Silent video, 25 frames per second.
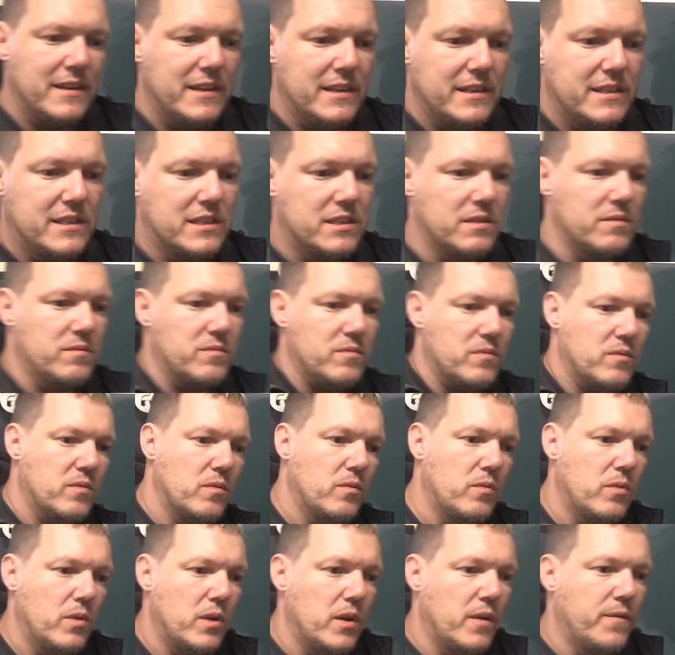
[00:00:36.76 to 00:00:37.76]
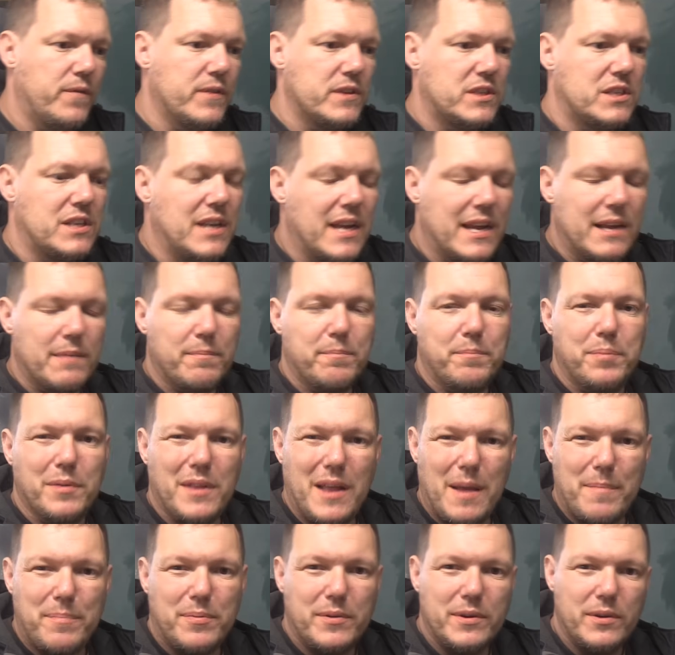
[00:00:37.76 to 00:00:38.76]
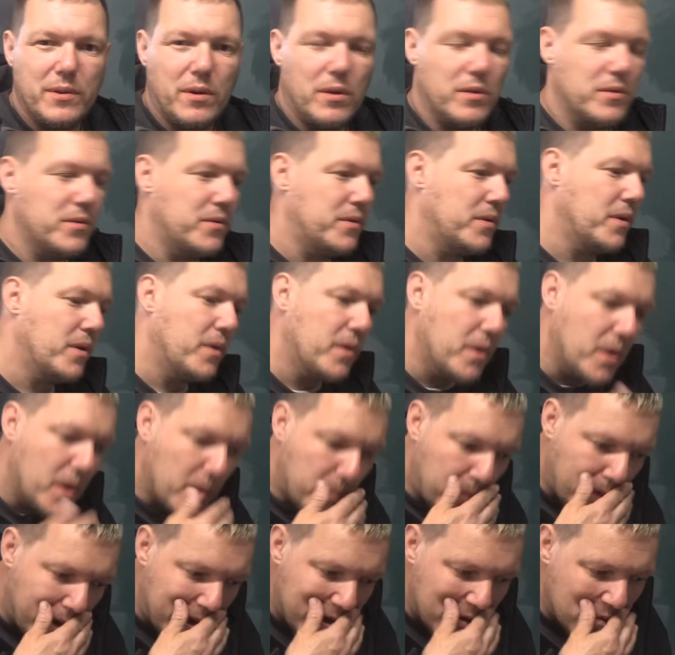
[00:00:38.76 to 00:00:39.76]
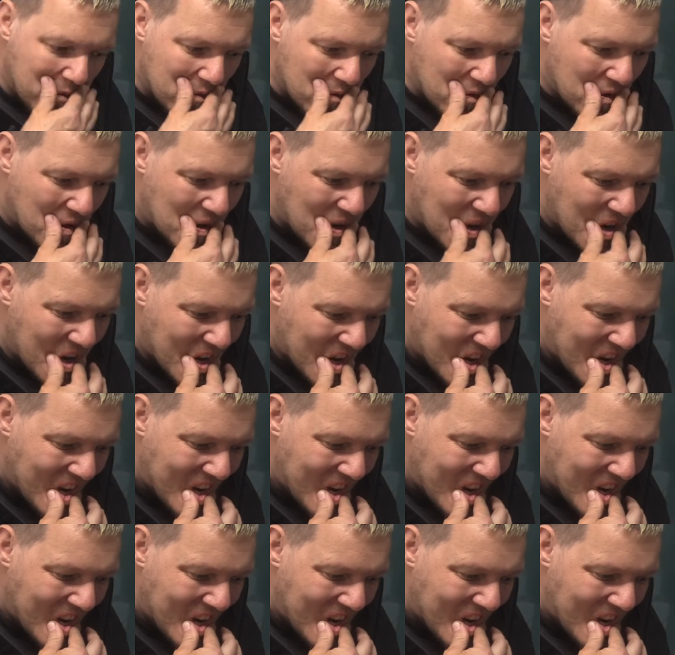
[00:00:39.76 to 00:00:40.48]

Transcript: is if I start blabbering on about